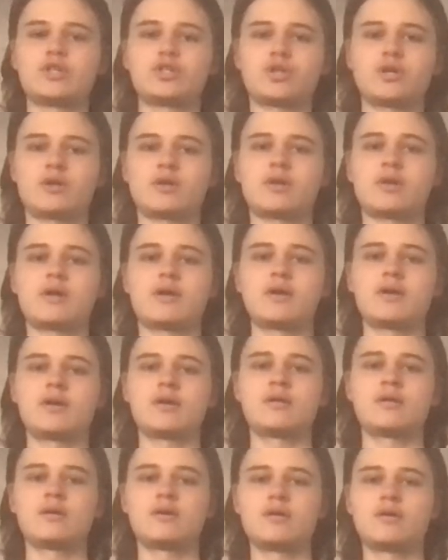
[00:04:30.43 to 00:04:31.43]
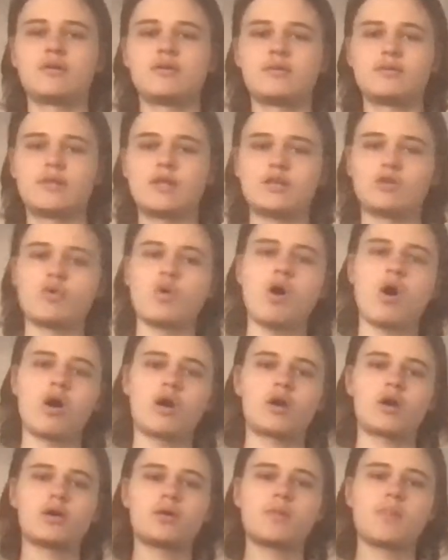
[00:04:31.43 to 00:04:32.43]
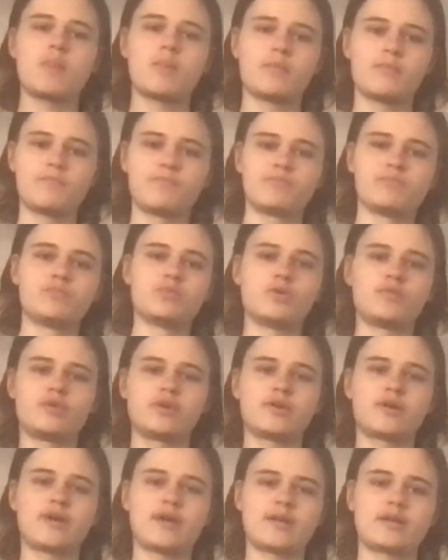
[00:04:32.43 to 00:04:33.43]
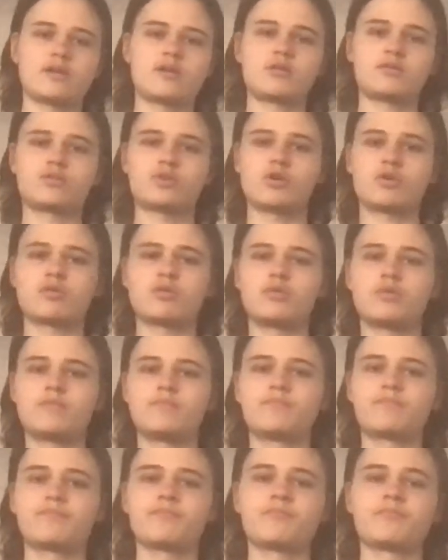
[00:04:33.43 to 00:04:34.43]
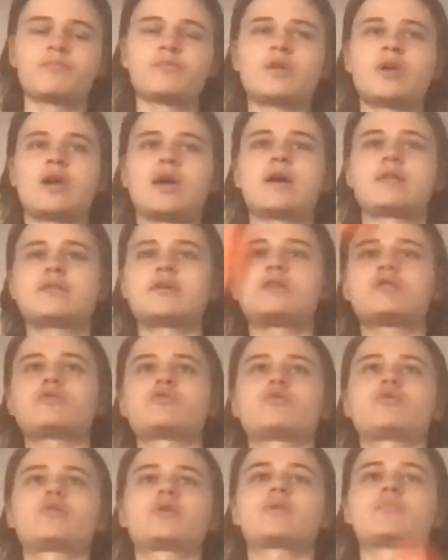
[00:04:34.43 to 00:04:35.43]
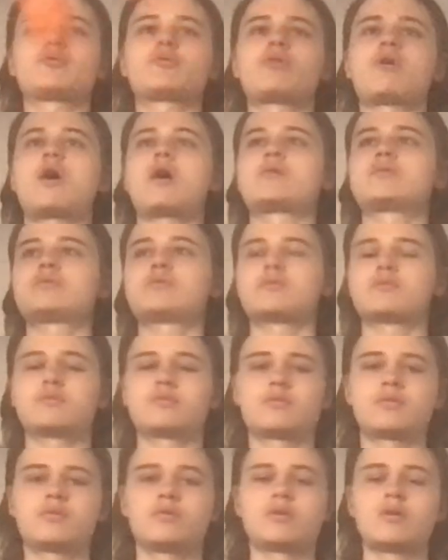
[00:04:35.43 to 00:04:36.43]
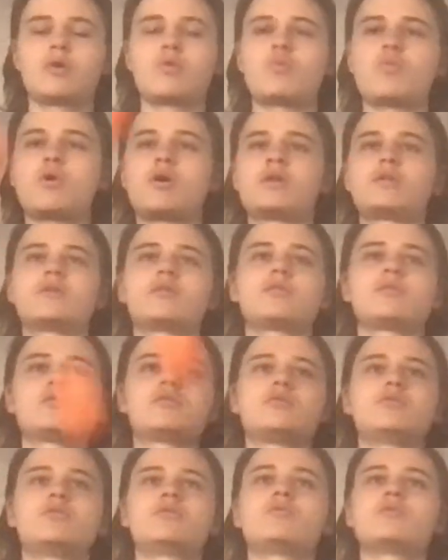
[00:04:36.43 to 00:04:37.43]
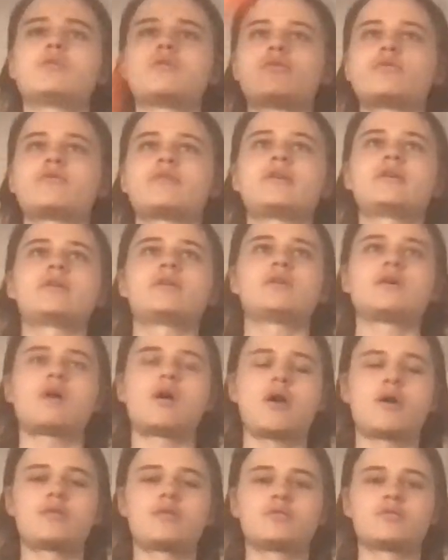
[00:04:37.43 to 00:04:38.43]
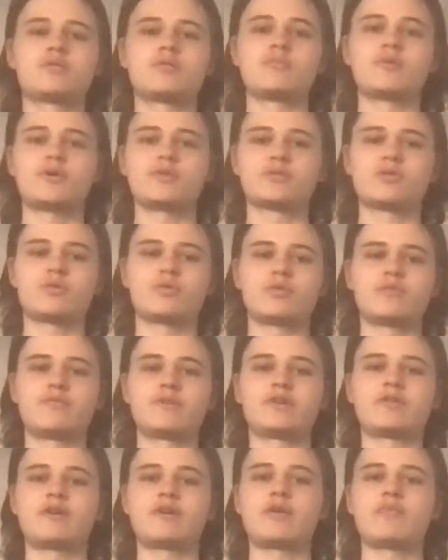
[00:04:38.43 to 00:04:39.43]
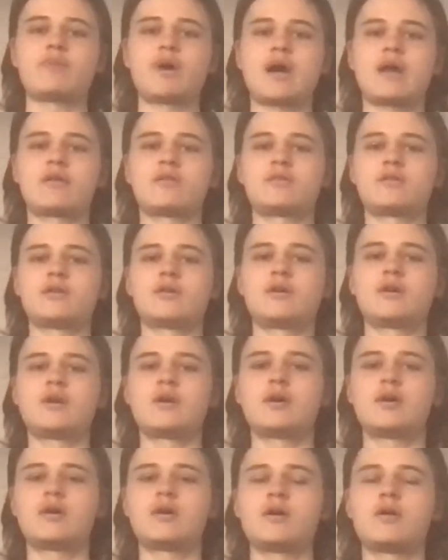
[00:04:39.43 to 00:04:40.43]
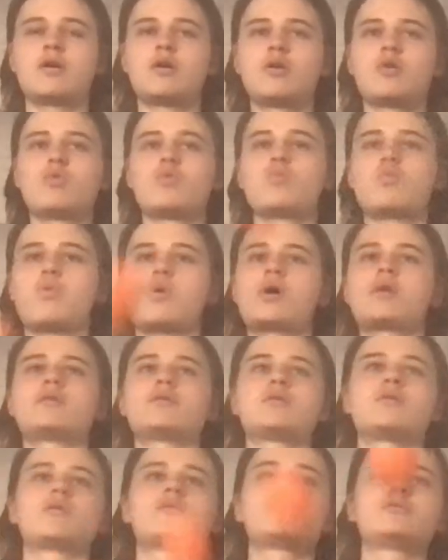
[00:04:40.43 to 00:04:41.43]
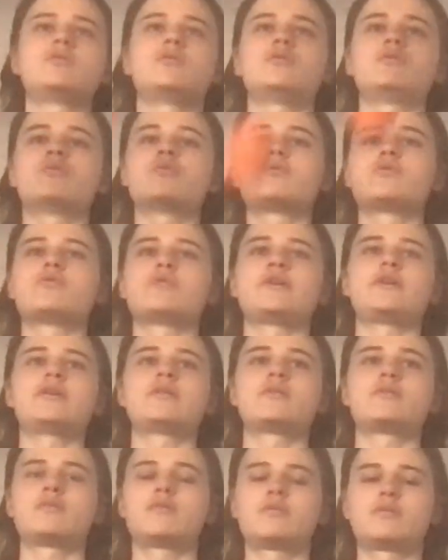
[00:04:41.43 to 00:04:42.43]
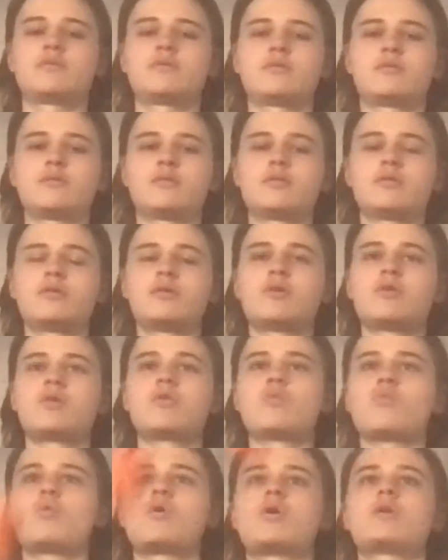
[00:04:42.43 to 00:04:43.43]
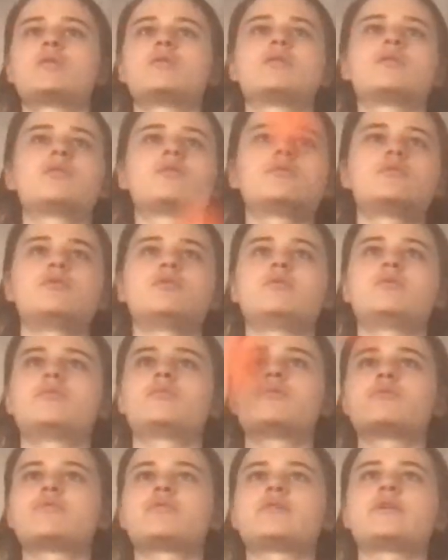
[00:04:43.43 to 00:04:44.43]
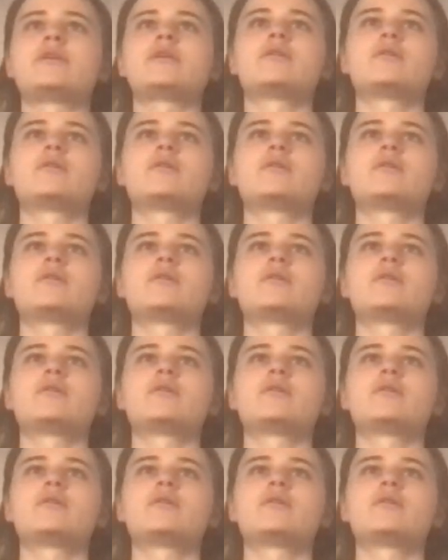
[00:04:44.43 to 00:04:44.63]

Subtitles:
sure that you are moving your hand in a circle and that you're throwing them across. 1, 2, 3. So the ball's going in a figure 8 pattern. 1, 2, 3. 1, 2, 3.